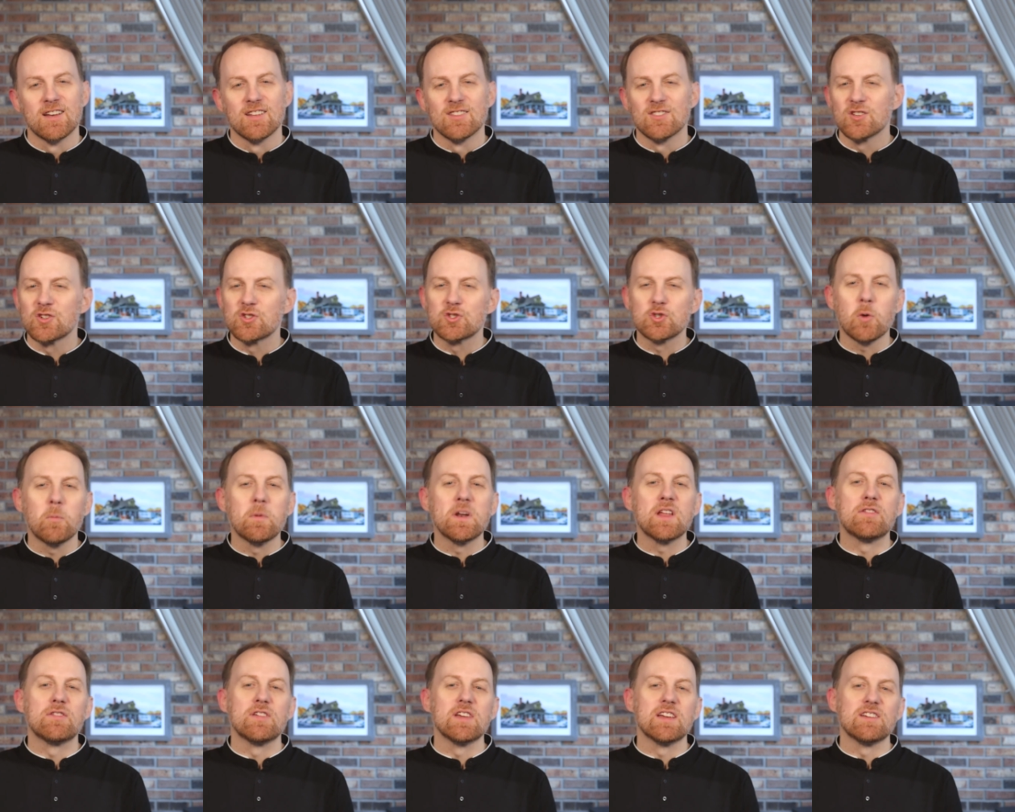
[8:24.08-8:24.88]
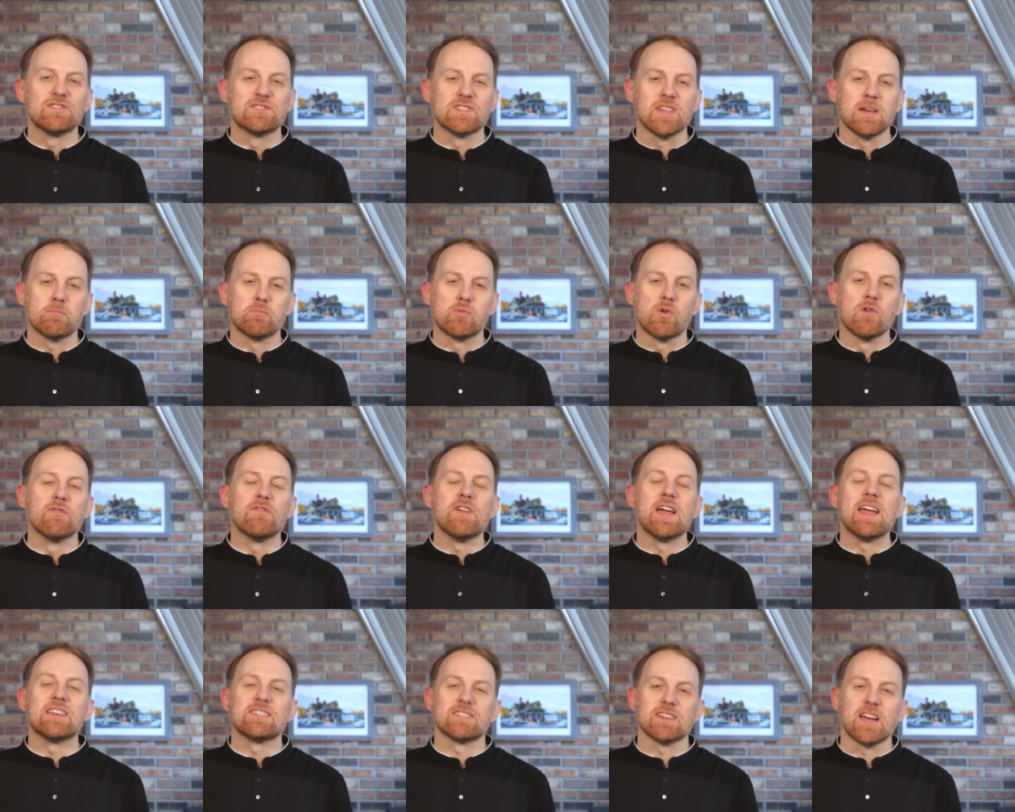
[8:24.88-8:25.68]
There's so many things that
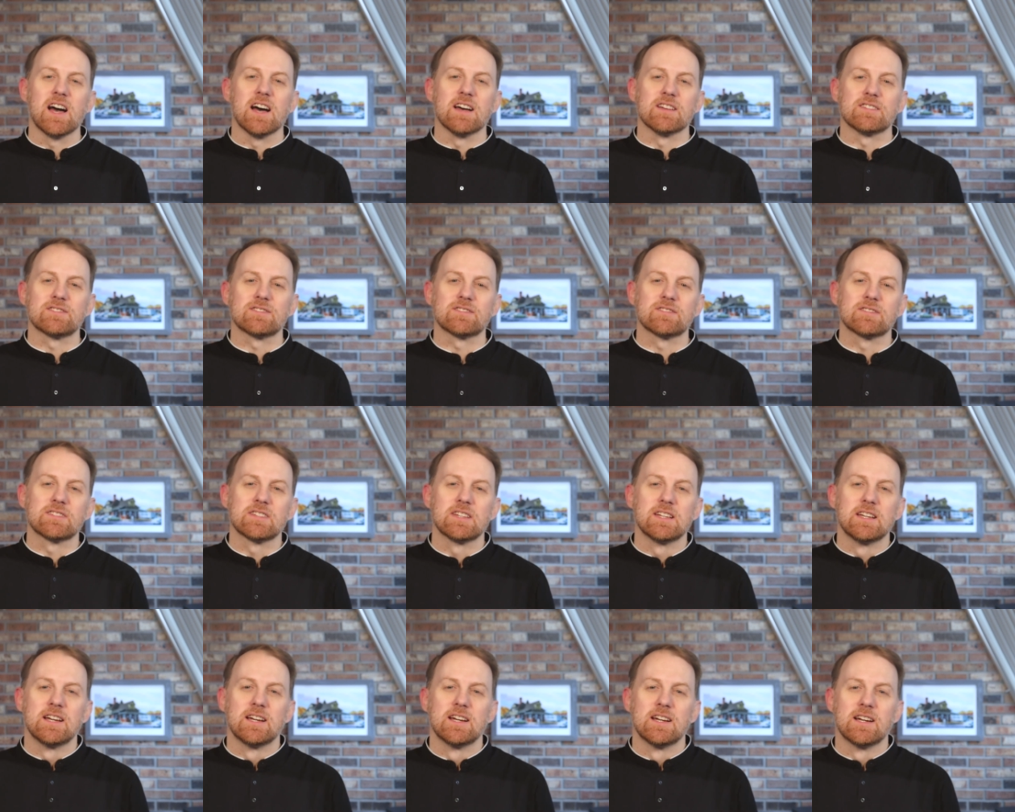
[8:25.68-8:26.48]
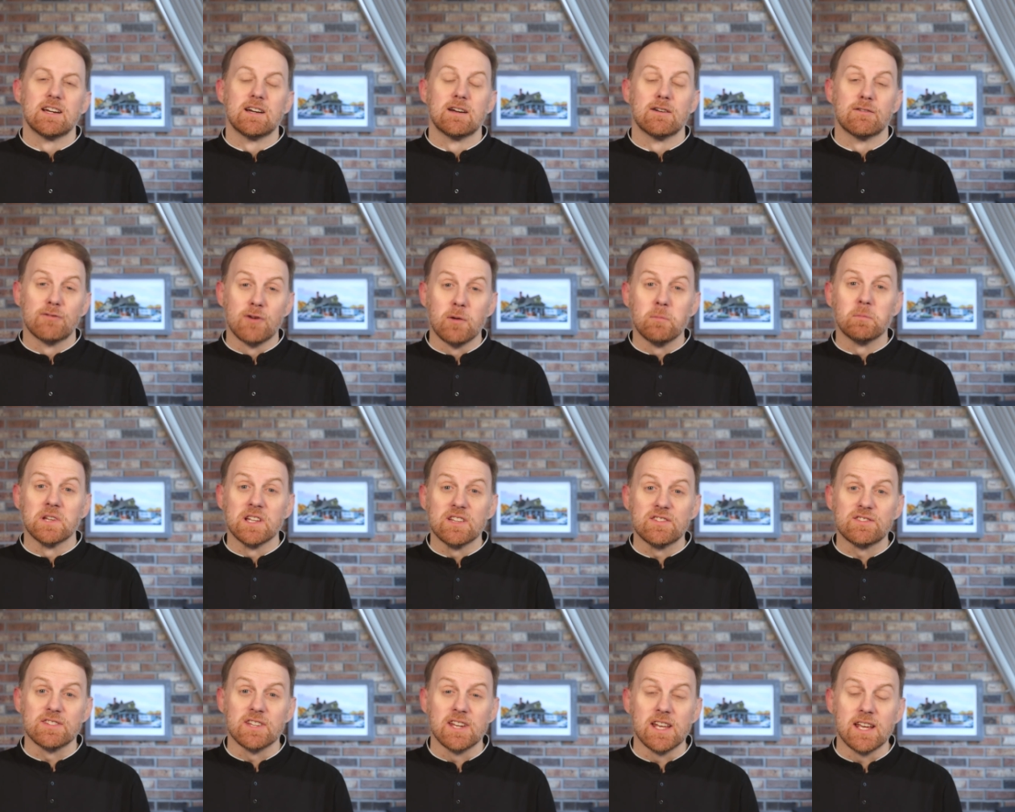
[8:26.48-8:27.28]
prevent us from
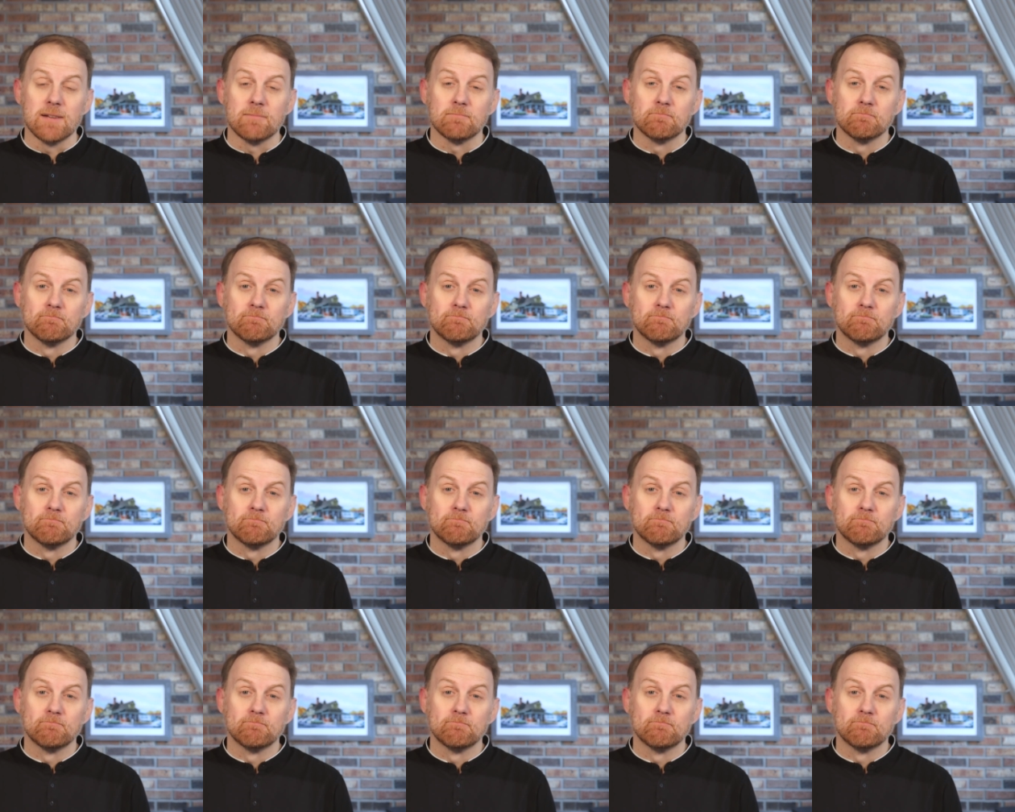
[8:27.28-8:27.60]
listening.